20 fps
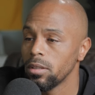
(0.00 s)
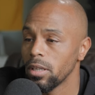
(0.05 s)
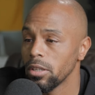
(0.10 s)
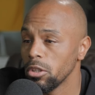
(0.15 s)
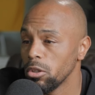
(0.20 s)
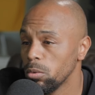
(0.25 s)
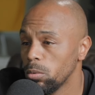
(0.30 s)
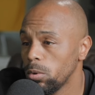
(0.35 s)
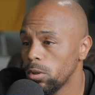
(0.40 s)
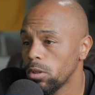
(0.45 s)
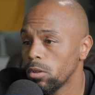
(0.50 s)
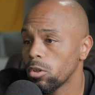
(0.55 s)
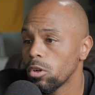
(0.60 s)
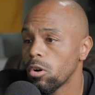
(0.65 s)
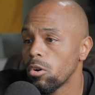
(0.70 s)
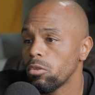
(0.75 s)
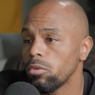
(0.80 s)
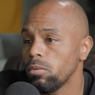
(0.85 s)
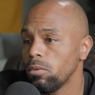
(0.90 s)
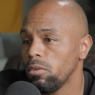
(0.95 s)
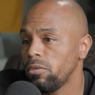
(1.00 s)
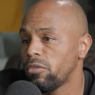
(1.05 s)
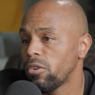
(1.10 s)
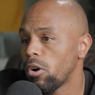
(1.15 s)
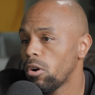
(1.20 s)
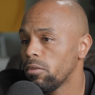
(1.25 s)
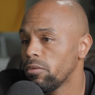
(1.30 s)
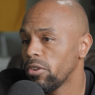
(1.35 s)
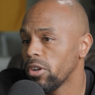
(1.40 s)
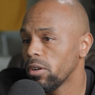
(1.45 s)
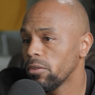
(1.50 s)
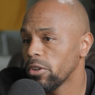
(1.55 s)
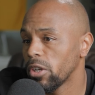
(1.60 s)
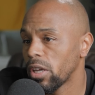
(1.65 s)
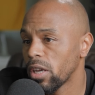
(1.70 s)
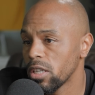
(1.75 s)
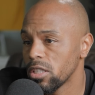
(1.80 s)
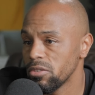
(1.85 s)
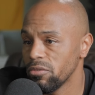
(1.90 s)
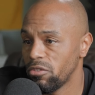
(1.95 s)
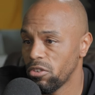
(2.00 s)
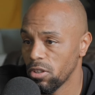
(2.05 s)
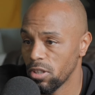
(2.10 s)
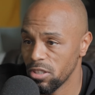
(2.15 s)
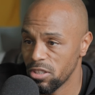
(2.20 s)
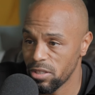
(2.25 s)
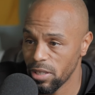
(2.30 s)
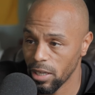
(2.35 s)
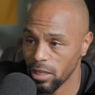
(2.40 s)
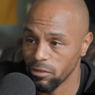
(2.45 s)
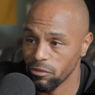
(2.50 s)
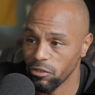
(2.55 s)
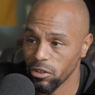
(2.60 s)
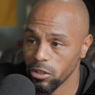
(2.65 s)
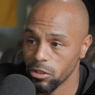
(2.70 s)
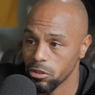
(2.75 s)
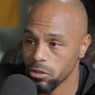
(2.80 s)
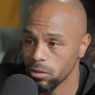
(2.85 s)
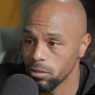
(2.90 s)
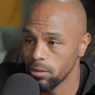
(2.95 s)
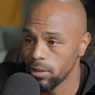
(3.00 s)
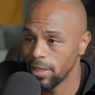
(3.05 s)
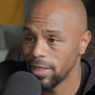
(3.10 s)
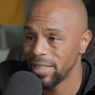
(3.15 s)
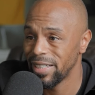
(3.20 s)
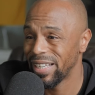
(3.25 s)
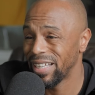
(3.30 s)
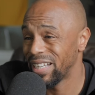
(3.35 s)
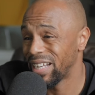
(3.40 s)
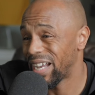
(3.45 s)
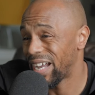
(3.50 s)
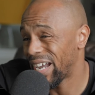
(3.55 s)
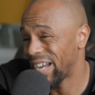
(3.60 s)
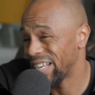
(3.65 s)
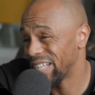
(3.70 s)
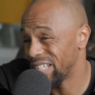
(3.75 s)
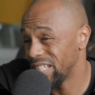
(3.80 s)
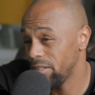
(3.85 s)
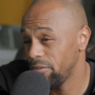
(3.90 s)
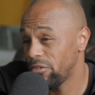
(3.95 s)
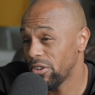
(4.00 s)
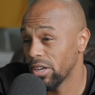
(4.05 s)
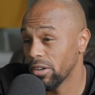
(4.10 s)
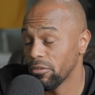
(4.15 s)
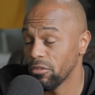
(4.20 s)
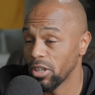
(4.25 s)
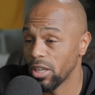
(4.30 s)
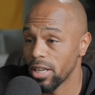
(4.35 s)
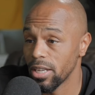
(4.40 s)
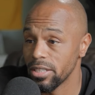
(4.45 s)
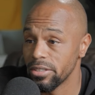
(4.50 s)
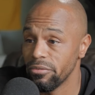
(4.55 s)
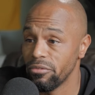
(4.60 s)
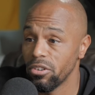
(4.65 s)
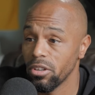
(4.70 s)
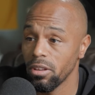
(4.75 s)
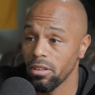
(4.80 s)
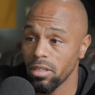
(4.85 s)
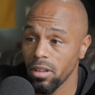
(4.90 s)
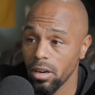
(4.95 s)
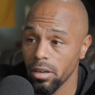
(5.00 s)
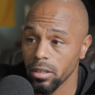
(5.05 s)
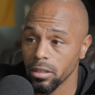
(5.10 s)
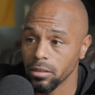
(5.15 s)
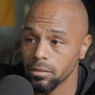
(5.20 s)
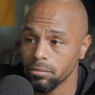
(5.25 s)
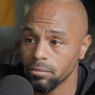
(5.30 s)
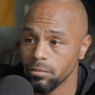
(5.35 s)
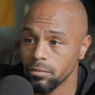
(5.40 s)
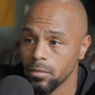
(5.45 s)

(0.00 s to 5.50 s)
Now you will go through phone verification for the second feature, and the ID verification for the third.